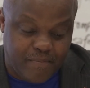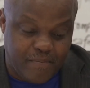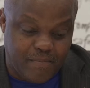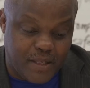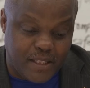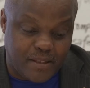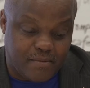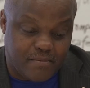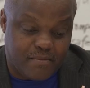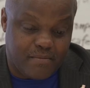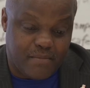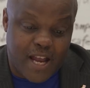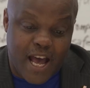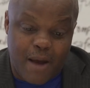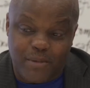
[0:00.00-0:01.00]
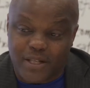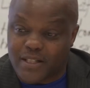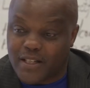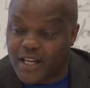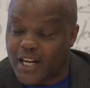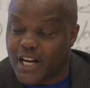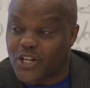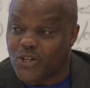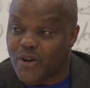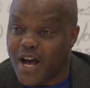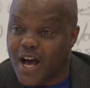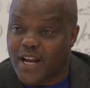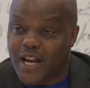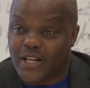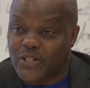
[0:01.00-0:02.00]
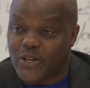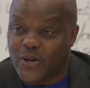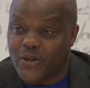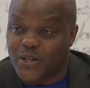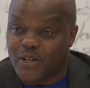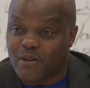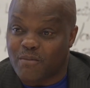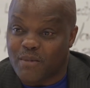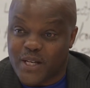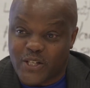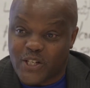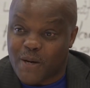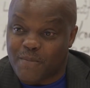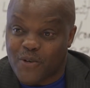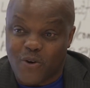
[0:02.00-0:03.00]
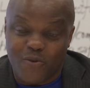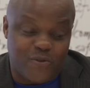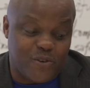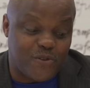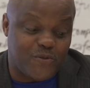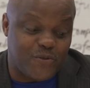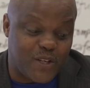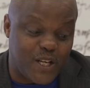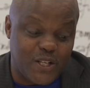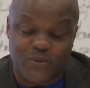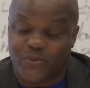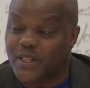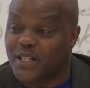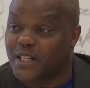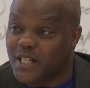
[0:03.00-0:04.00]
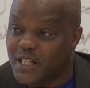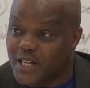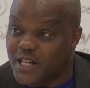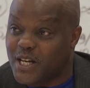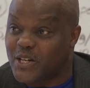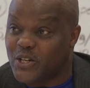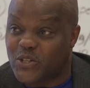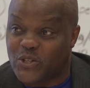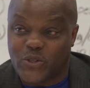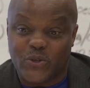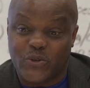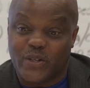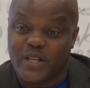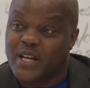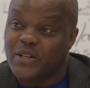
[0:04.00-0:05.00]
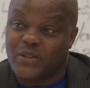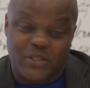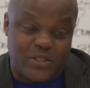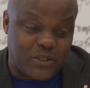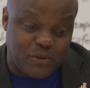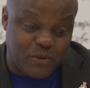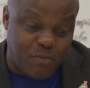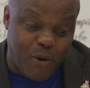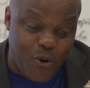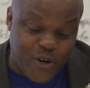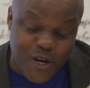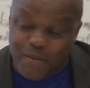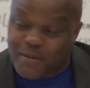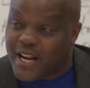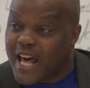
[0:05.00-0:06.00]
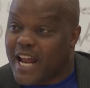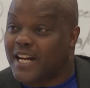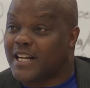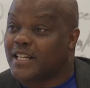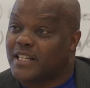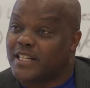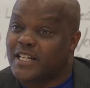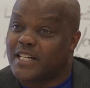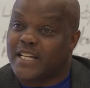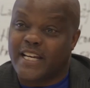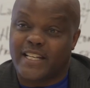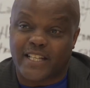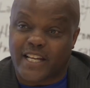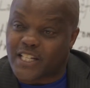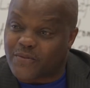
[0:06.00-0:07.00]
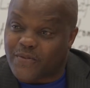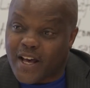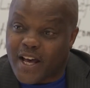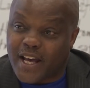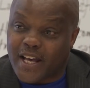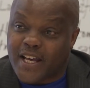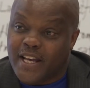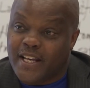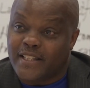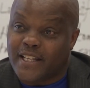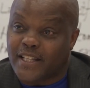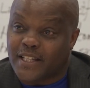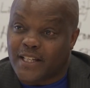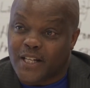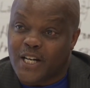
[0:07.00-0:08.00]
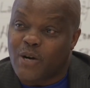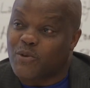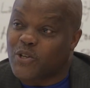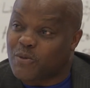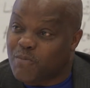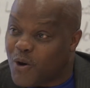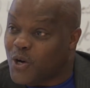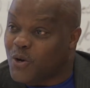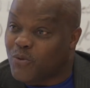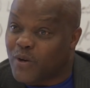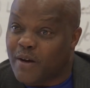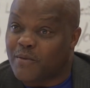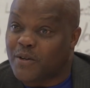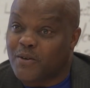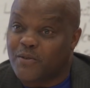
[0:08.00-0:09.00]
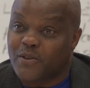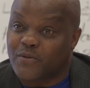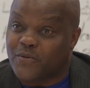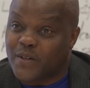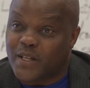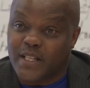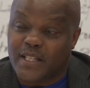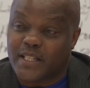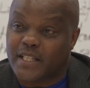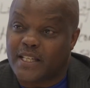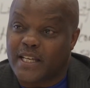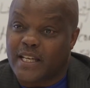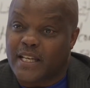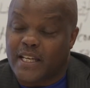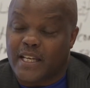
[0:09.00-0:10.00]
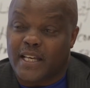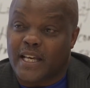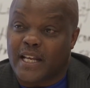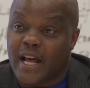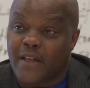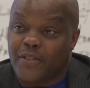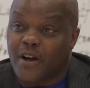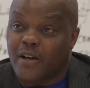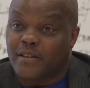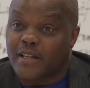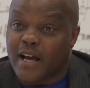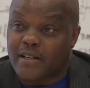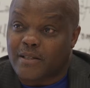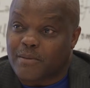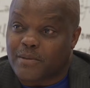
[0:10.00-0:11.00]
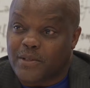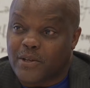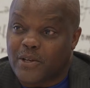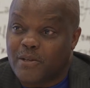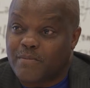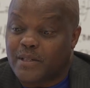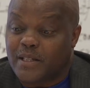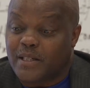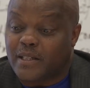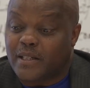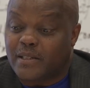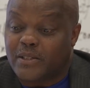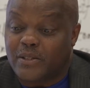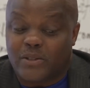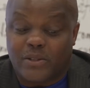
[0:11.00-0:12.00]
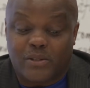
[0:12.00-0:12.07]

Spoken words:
But 9 months later at trial, that turned into me jumping over a fence with a gun, shooting, smoke coming out of the gun. He testified that the gun was smoking when I went over the fence, and I thought that was absurd because,